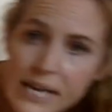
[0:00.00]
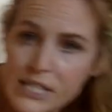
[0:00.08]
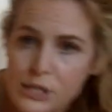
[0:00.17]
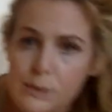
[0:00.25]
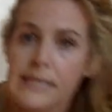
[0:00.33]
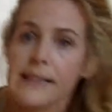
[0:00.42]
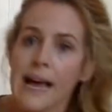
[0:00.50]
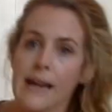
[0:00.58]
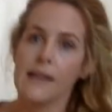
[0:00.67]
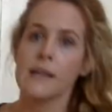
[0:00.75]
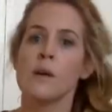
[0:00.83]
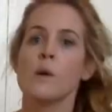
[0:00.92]
way doing that
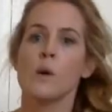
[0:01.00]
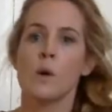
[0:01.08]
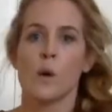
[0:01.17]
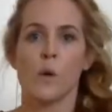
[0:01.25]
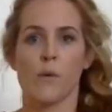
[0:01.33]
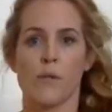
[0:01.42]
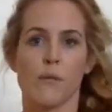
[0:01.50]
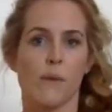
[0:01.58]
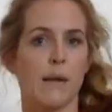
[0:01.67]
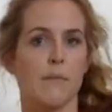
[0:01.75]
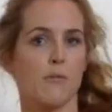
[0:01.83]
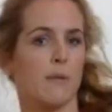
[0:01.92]
with a
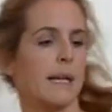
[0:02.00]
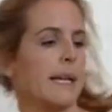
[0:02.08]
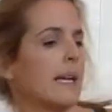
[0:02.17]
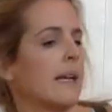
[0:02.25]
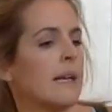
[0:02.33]
rainbow plank.